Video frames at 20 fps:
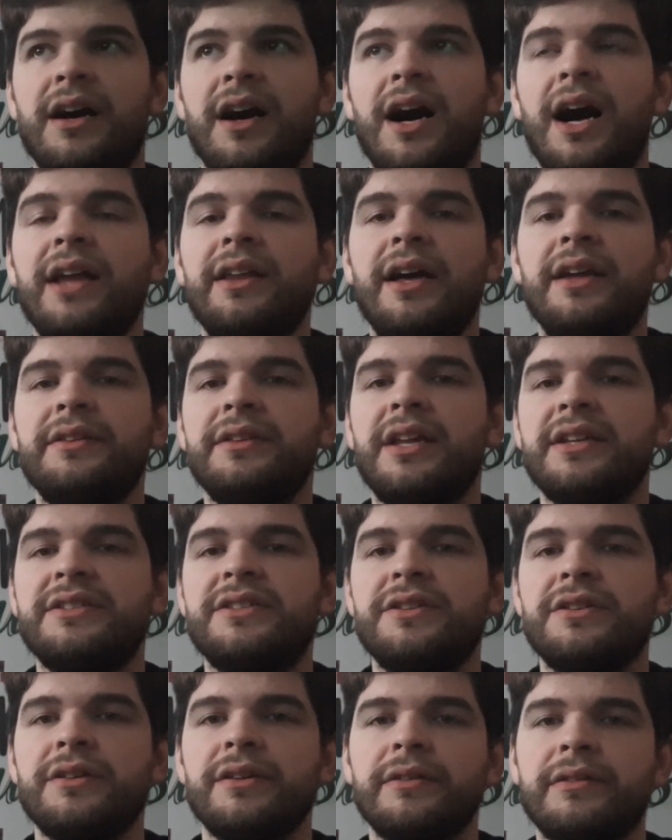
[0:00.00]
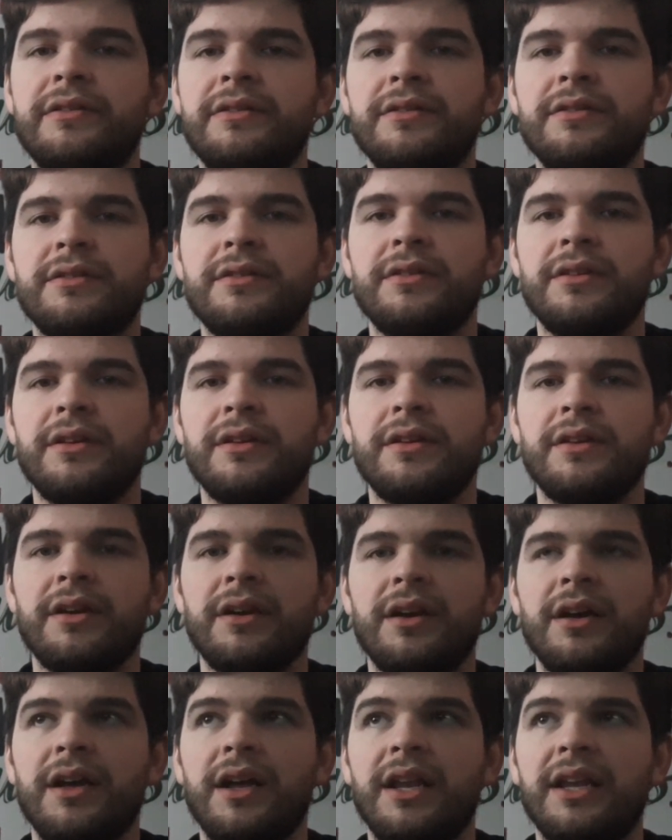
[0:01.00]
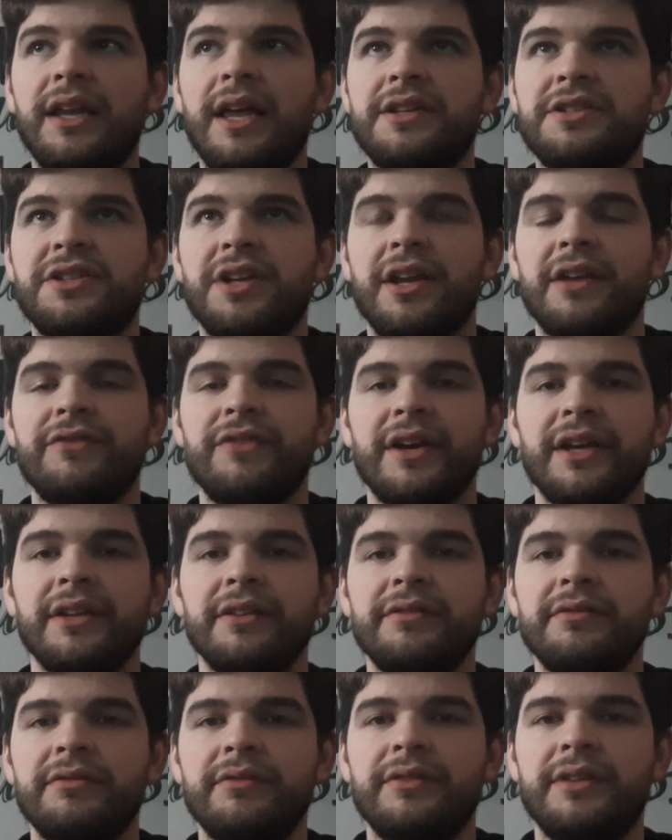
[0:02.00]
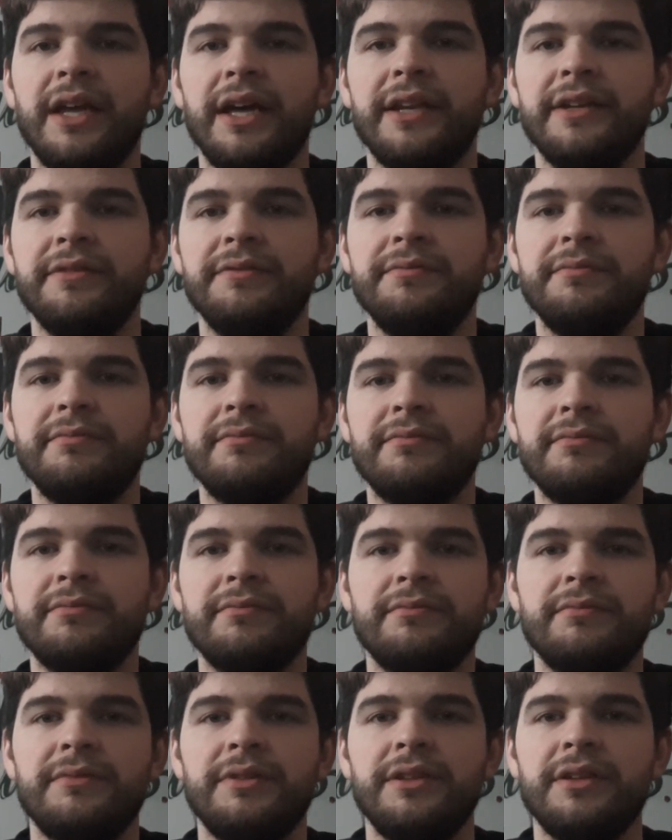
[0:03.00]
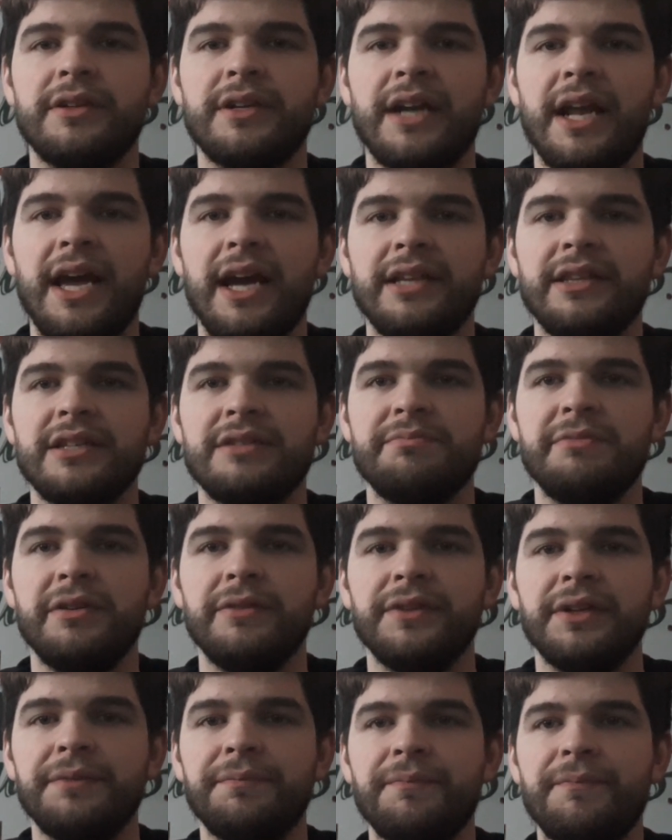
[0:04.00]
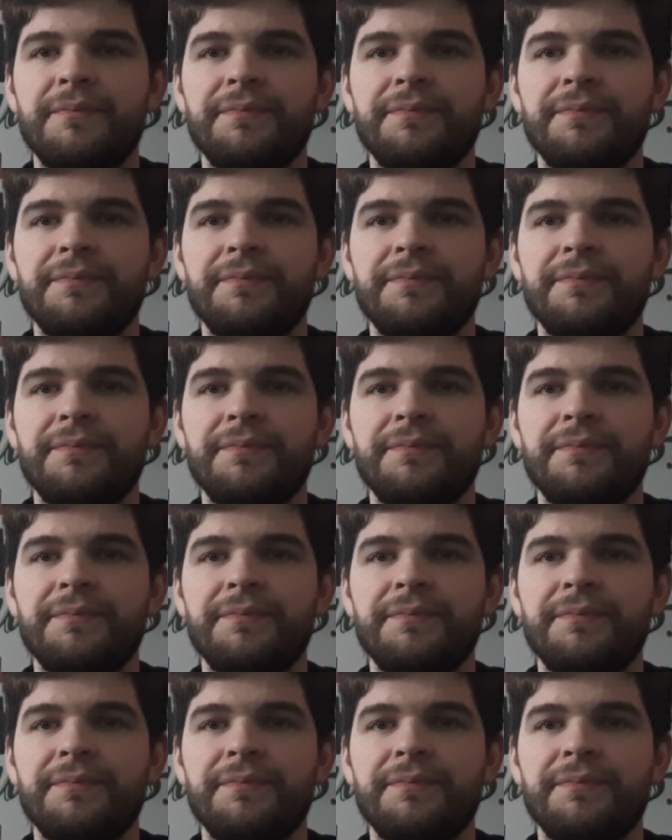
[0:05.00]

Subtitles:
Unless you're a Last Jedi fan, then you're going to hate this movie.